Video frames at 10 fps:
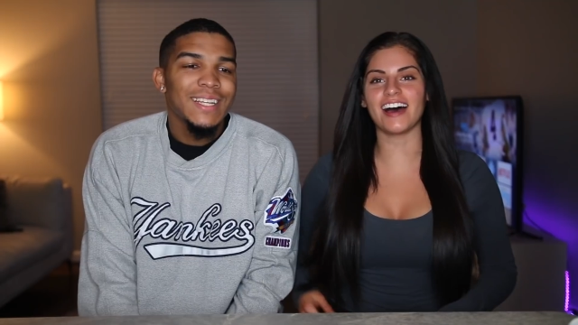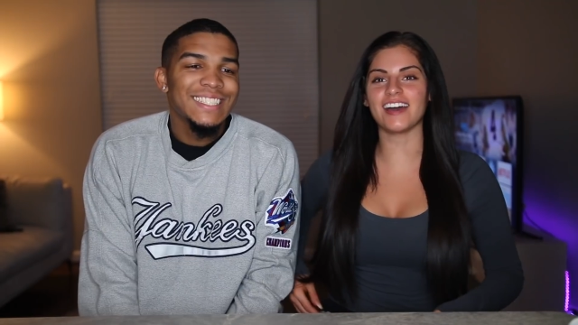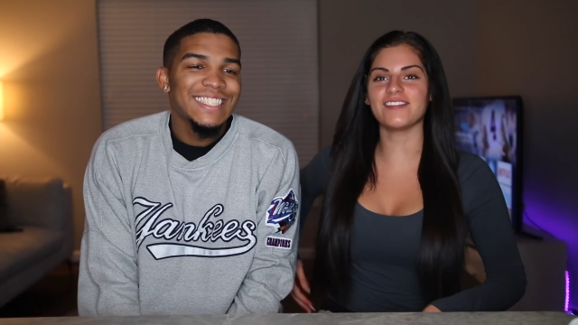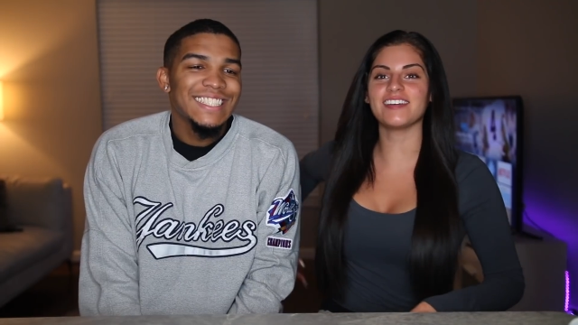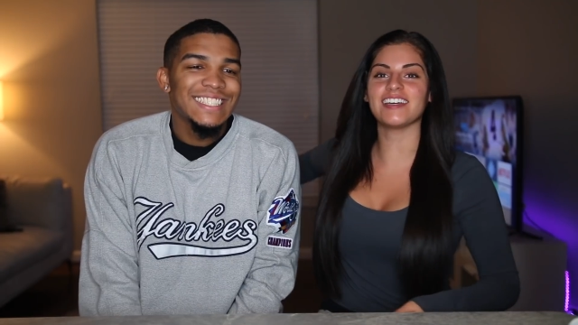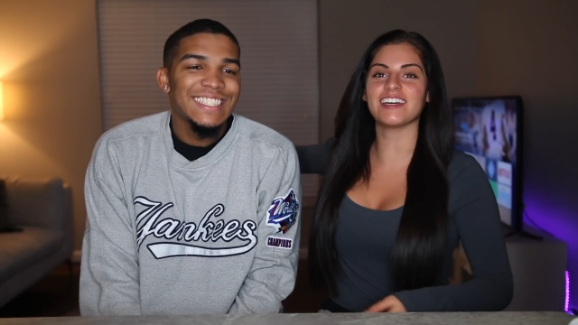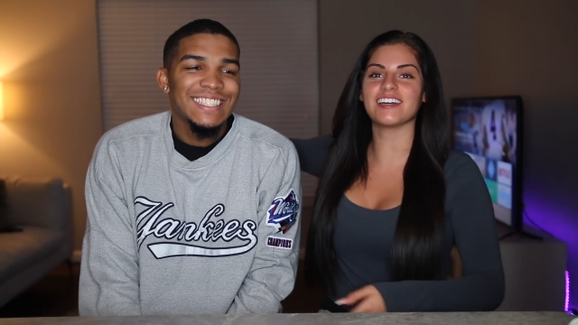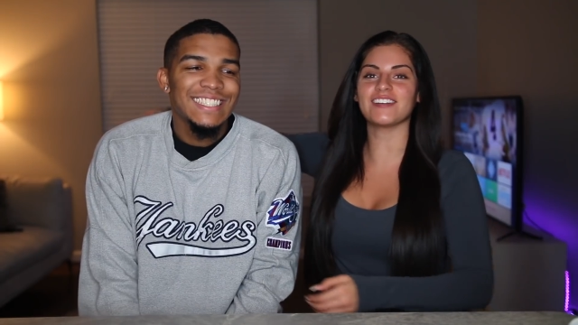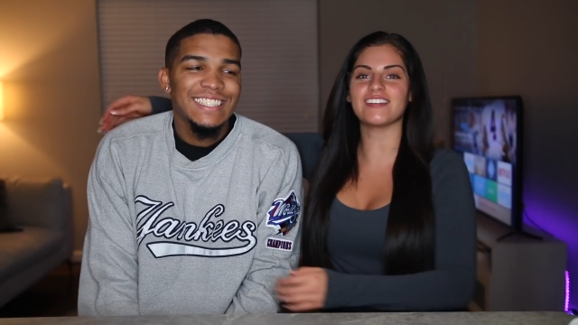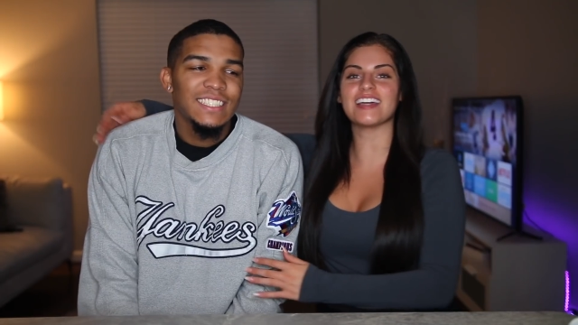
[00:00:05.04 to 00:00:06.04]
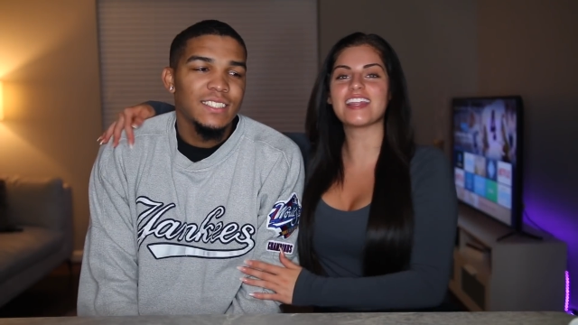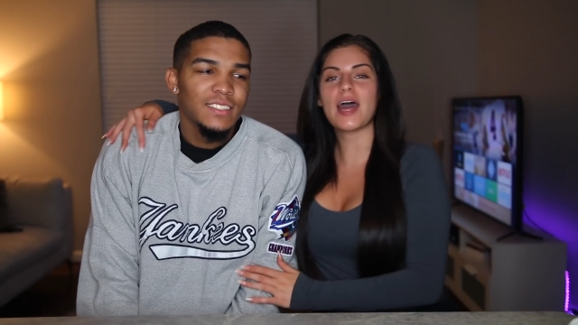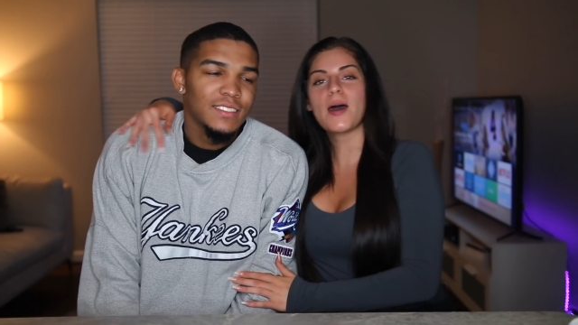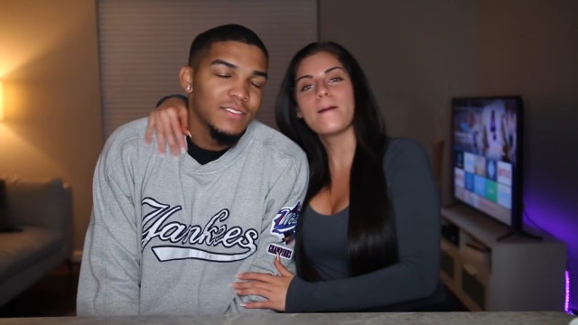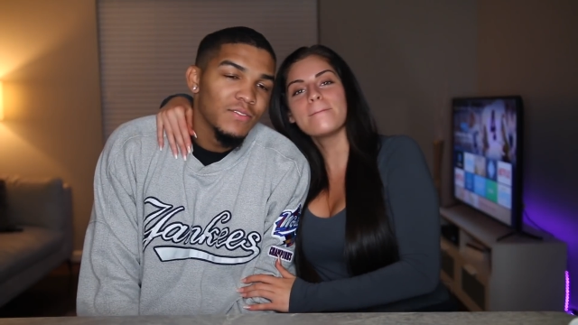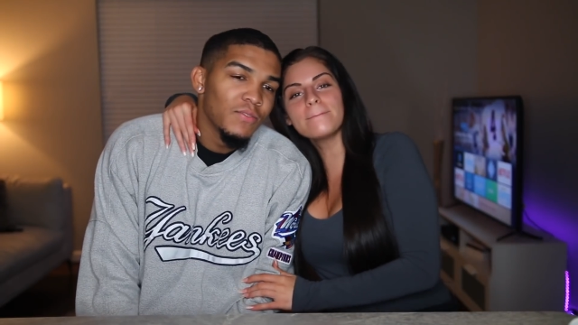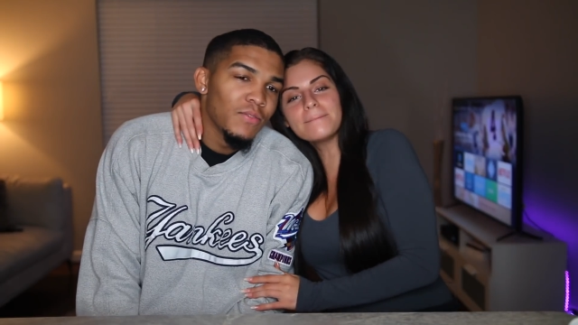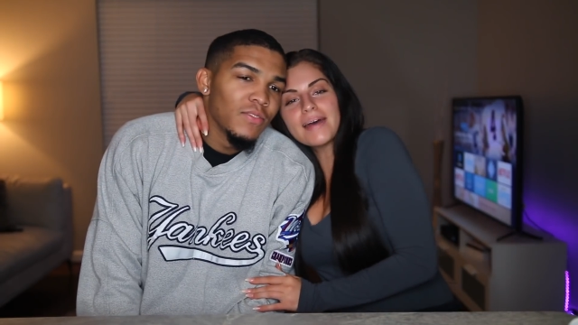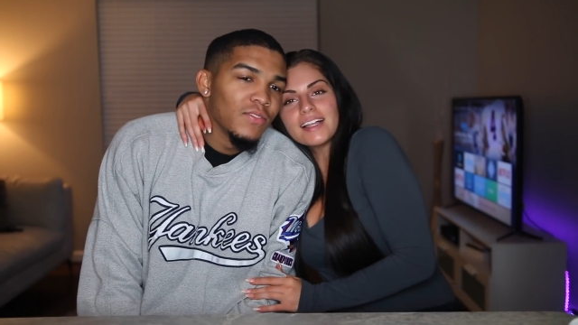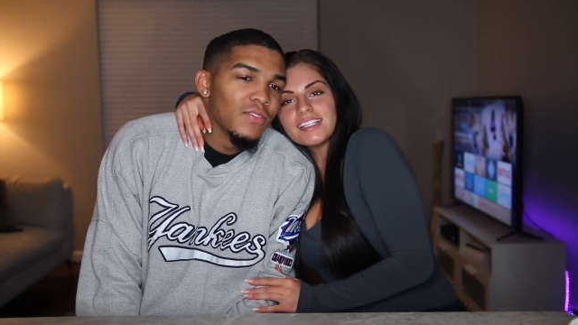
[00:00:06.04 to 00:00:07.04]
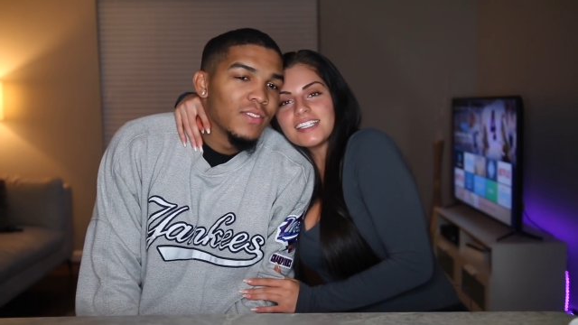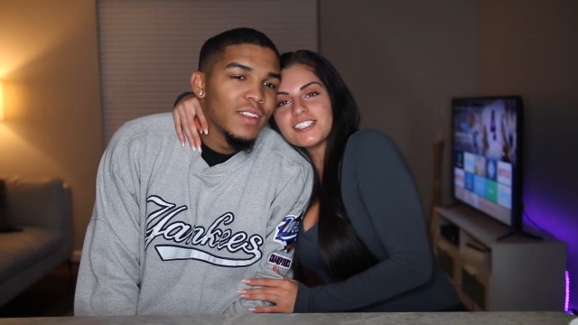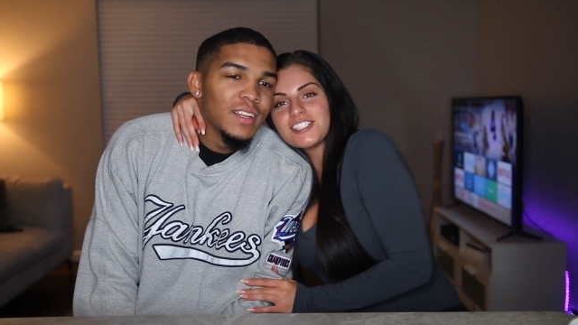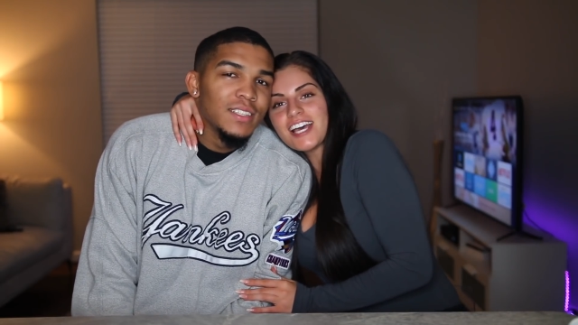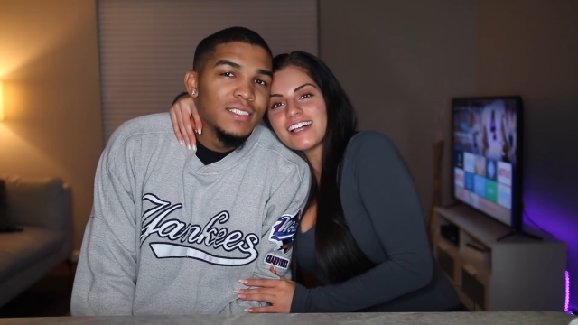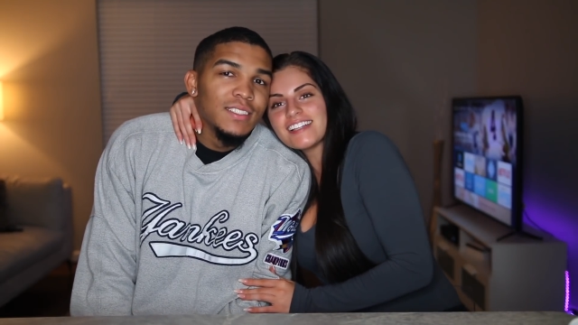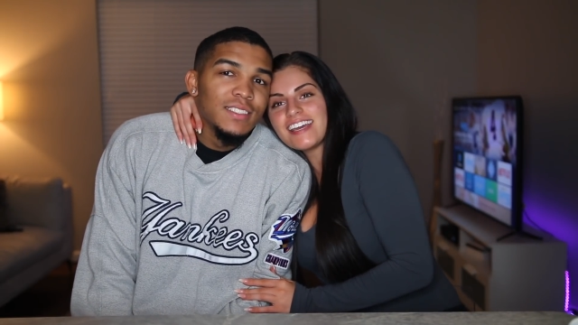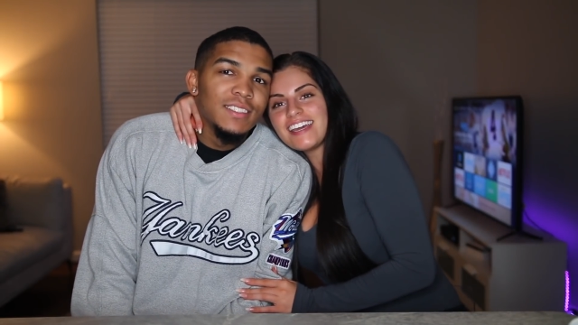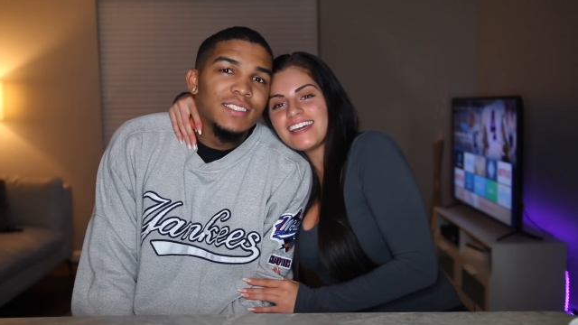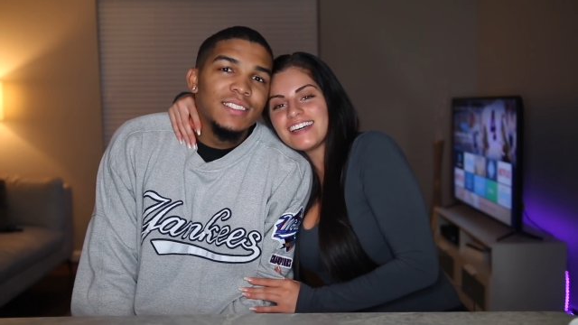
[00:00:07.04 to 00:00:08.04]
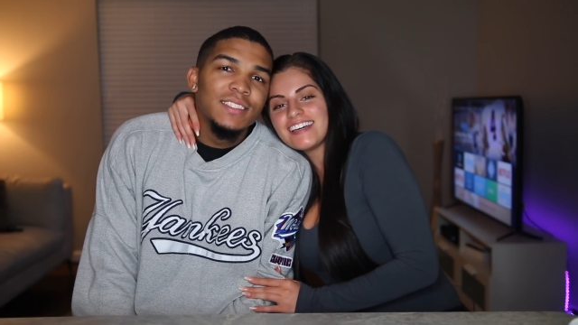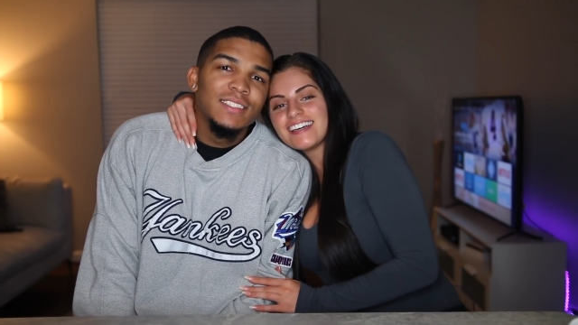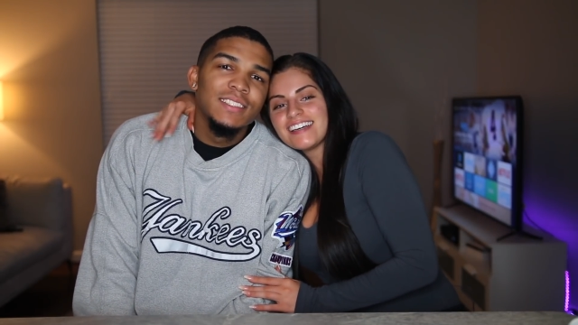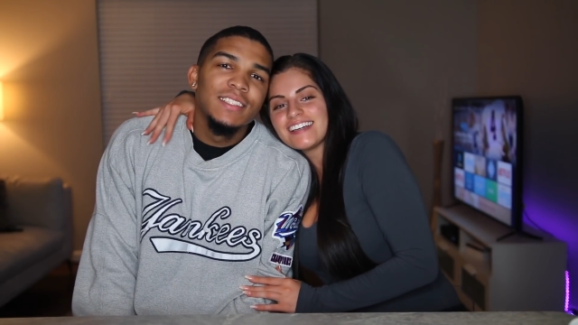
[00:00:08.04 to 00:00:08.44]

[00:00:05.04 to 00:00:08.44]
Speaker 1: I'm here with Melly Jelly.